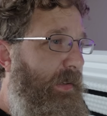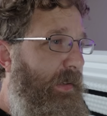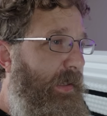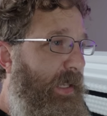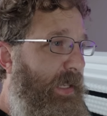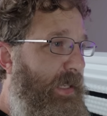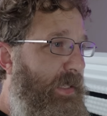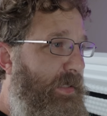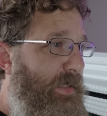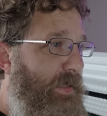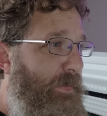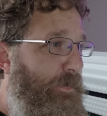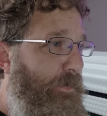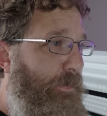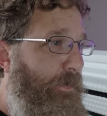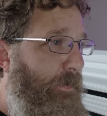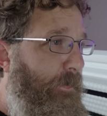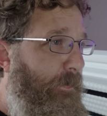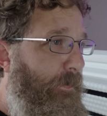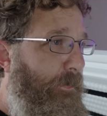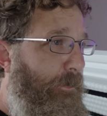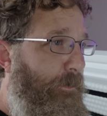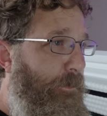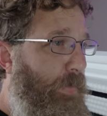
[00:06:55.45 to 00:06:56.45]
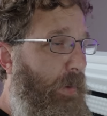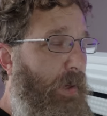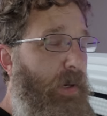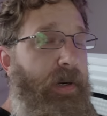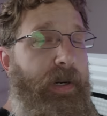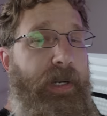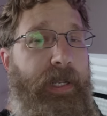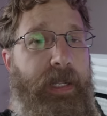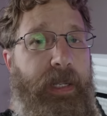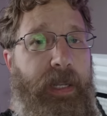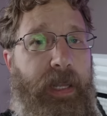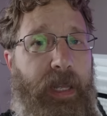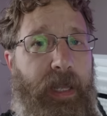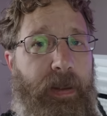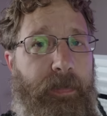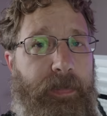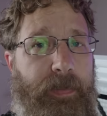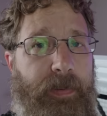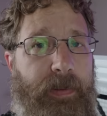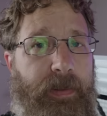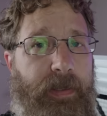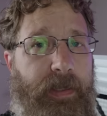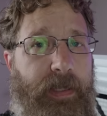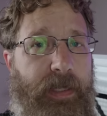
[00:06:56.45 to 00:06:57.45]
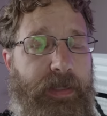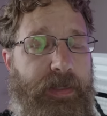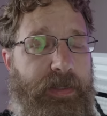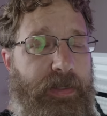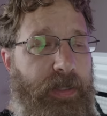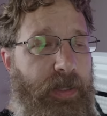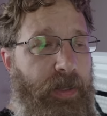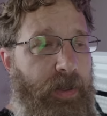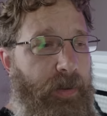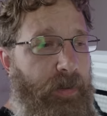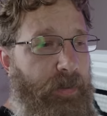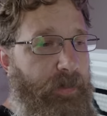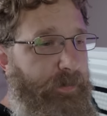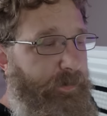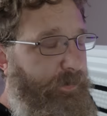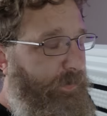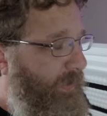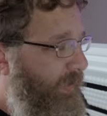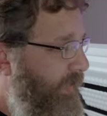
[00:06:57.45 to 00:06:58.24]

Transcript: is burning up. And so